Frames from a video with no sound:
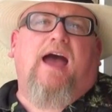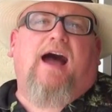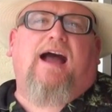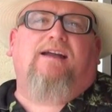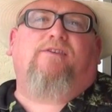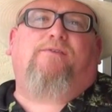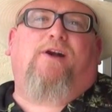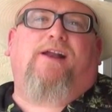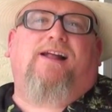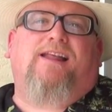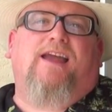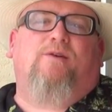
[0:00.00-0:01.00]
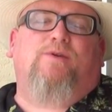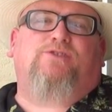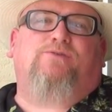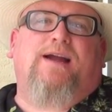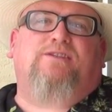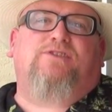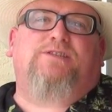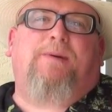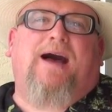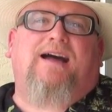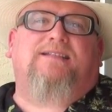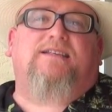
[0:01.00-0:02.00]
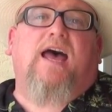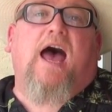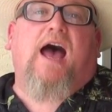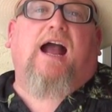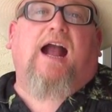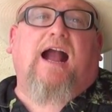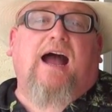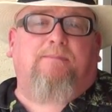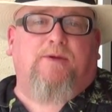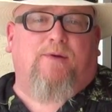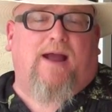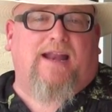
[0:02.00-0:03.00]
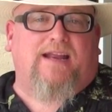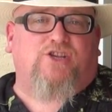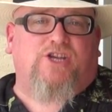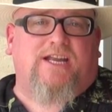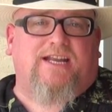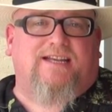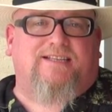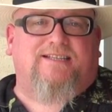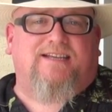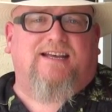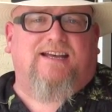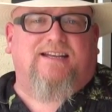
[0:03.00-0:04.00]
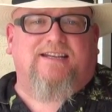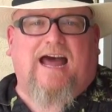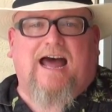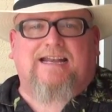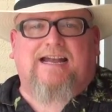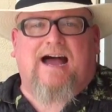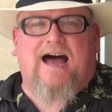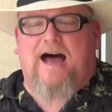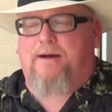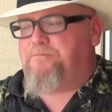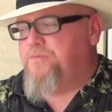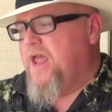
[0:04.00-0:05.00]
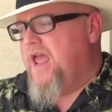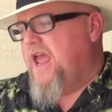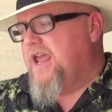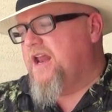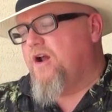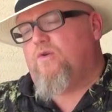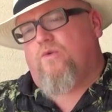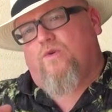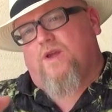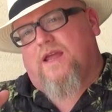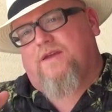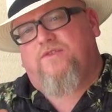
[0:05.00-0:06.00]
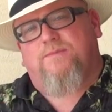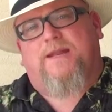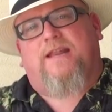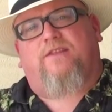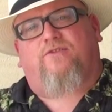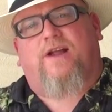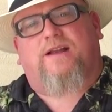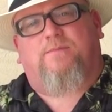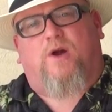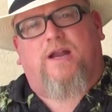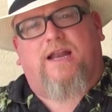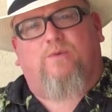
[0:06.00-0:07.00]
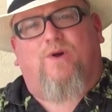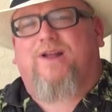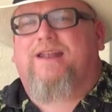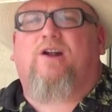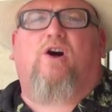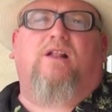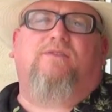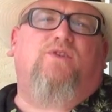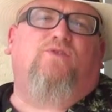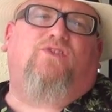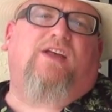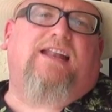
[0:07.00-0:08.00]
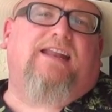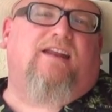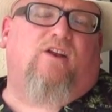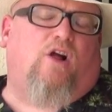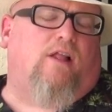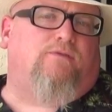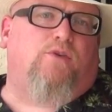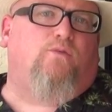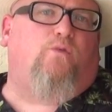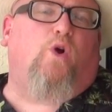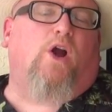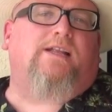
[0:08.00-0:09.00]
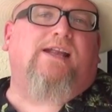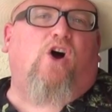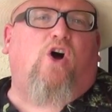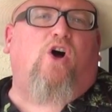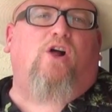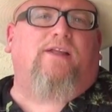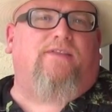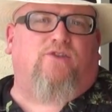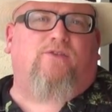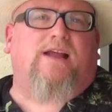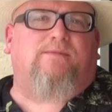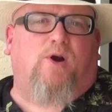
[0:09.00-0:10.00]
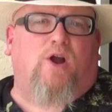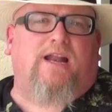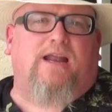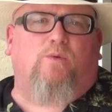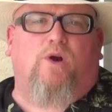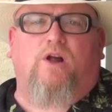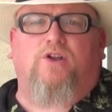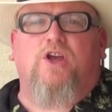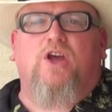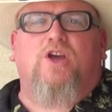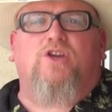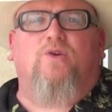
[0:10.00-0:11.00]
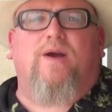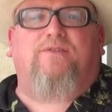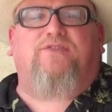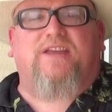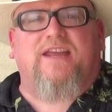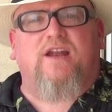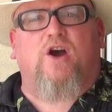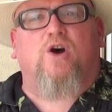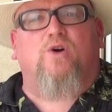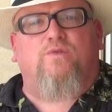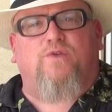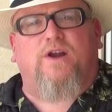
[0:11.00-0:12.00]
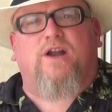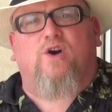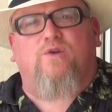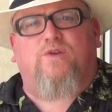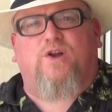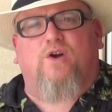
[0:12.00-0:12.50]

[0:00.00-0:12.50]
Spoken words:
Hi, Rick Farnell here with Direct Response CopywritingGenius.com. You know, if you've been in the direct marketing world at all, if you've studied at all, if you've worked at all in the direct marketing world, you have seen over and over and